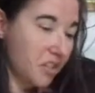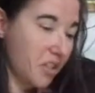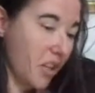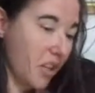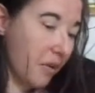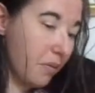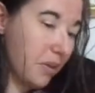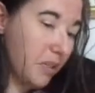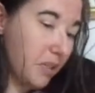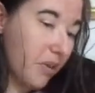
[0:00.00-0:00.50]

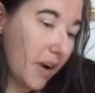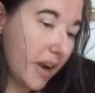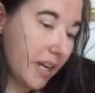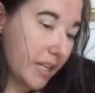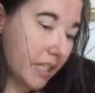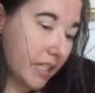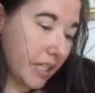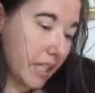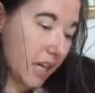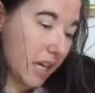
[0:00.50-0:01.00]
So that was
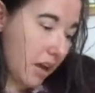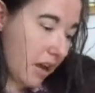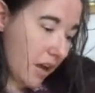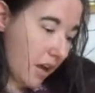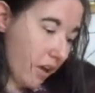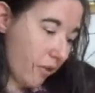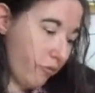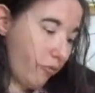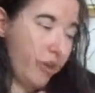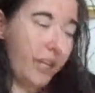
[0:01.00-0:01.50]
great.
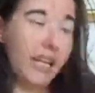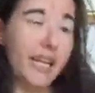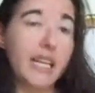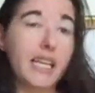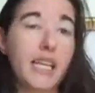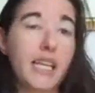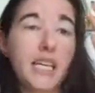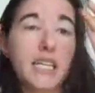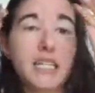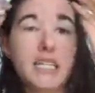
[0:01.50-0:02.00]
I
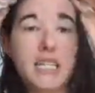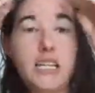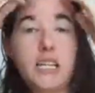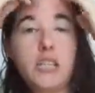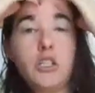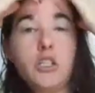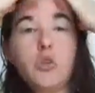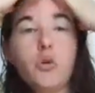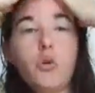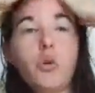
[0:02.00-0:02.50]
really did
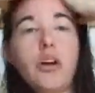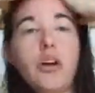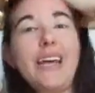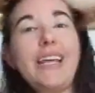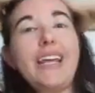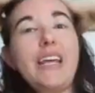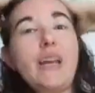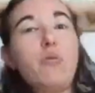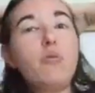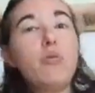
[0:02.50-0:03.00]
enjoy
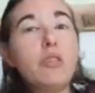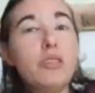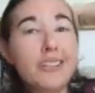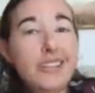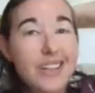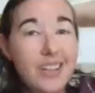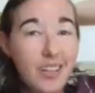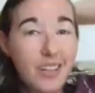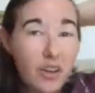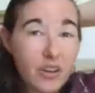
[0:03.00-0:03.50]
it. It
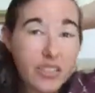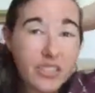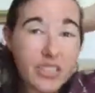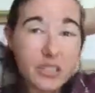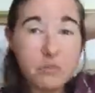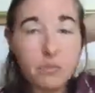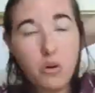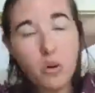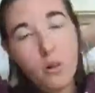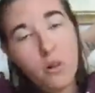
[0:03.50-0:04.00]
was a lot
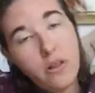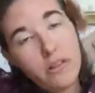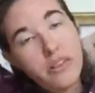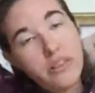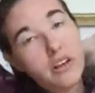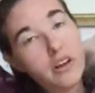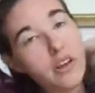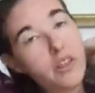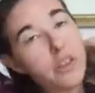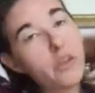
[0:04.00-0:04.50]
smaller
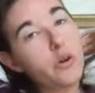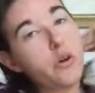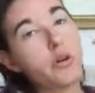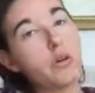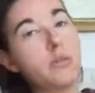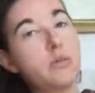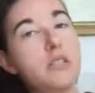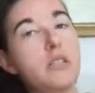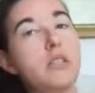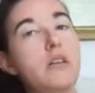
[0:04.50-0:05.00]
than I
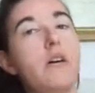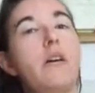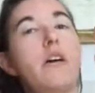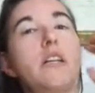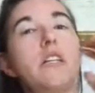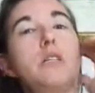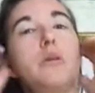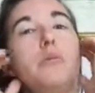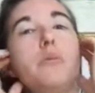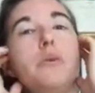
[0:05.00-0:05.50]
thought it was
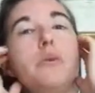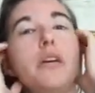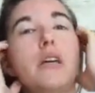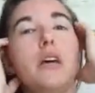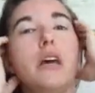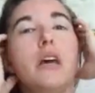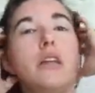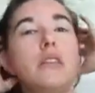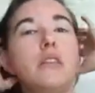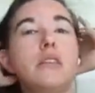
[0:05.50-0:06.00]
going to
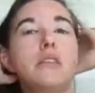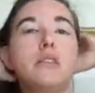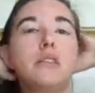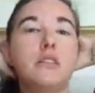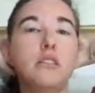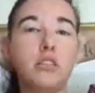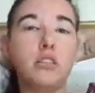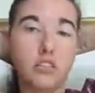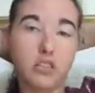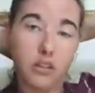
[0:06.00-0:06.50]
be at the
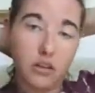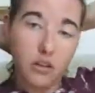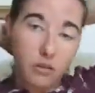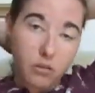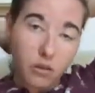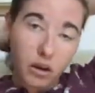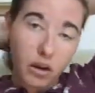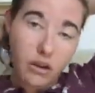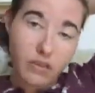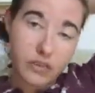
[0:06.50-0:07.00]
Stitches and
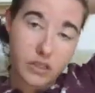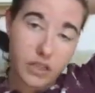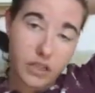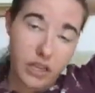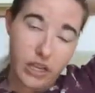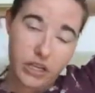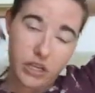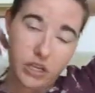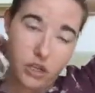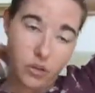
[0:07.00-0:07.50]

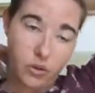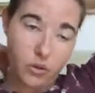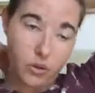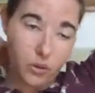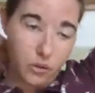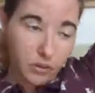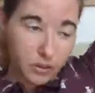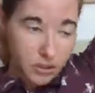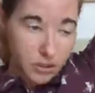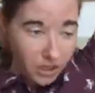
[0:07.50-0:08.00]
Crafts /
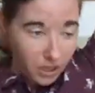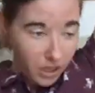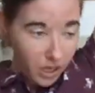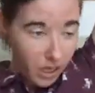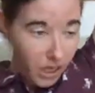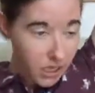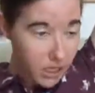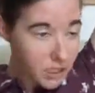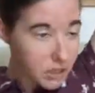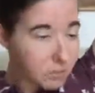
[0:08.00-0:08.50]
Quilting
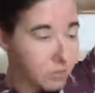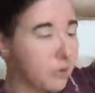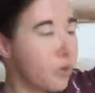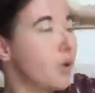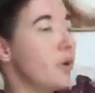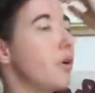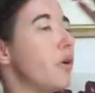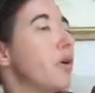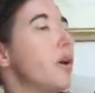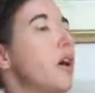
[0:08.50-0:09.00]

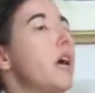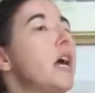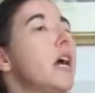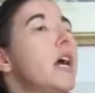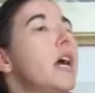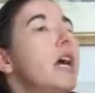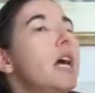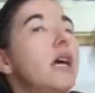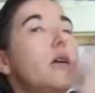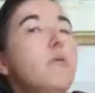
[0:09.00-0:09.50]
Expo.
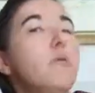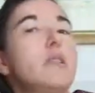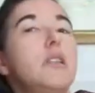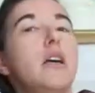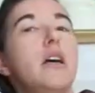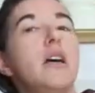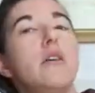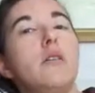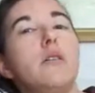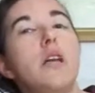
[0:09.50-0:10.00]
It
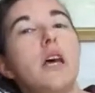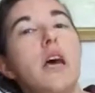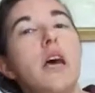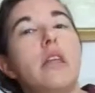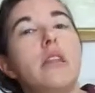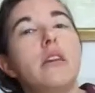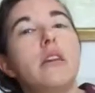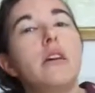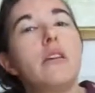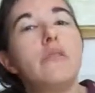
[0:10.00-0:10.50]
was held
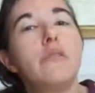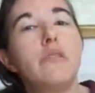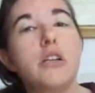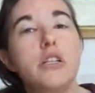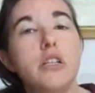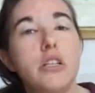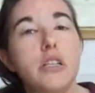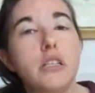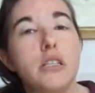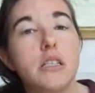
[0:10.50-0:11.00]
at the
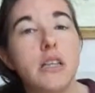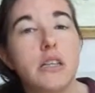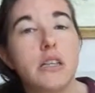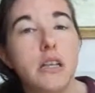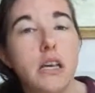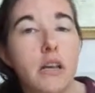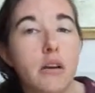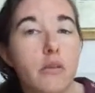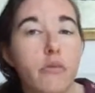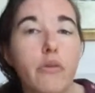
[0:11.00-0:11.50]
Convention
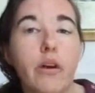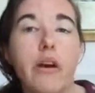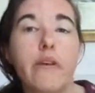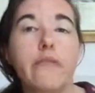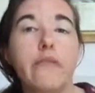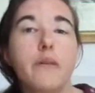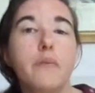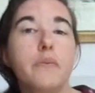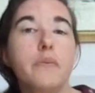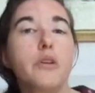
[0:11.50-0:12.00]
Centre. It
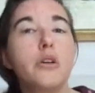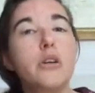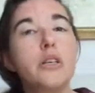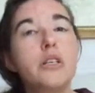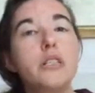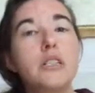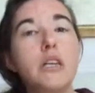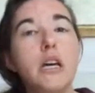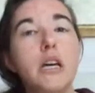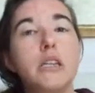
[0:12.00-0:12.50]
ran from
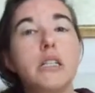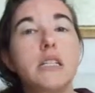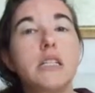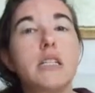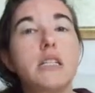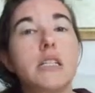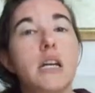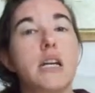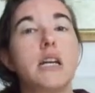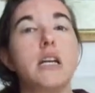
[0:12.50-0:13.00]
Thursday
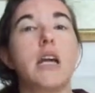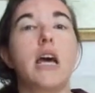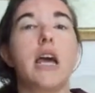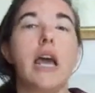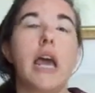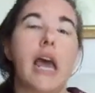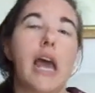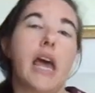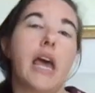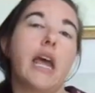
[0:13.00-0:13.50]
to
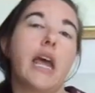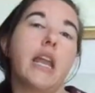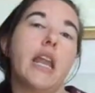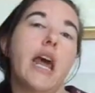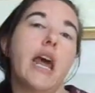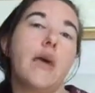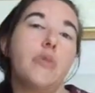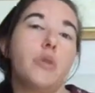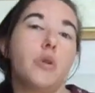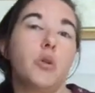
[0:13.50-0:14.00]
Sunday,
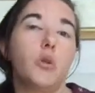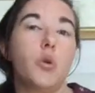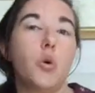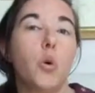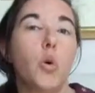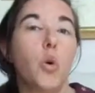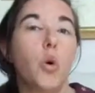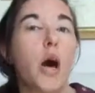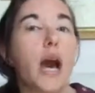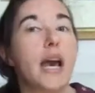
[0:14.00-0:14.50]
and at the
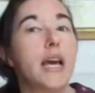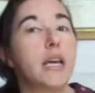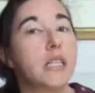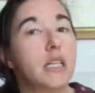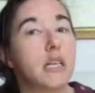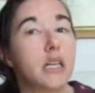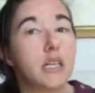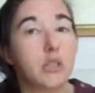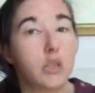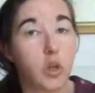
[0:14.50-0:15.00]
door,
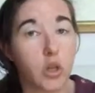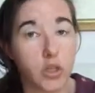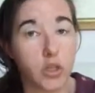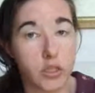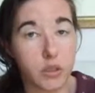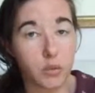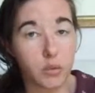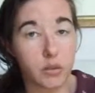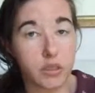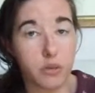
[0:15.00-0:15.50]

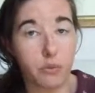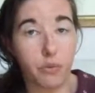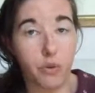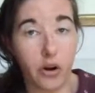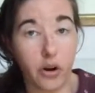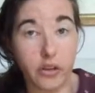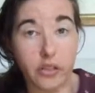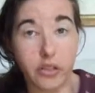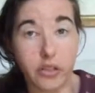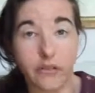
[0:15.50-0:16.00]
$18 was the
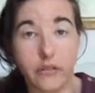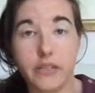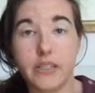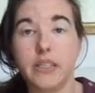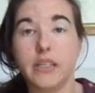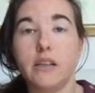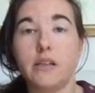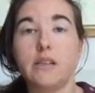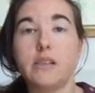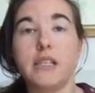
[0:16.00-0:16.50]
price of a
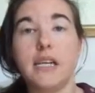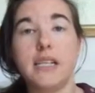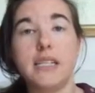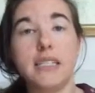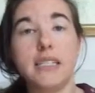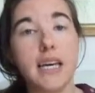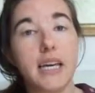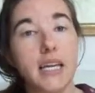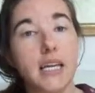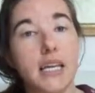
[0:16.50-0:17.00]
single
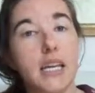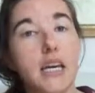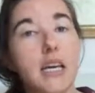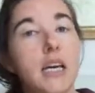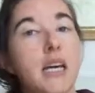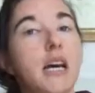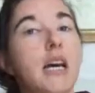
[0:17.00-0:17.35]
day ticket.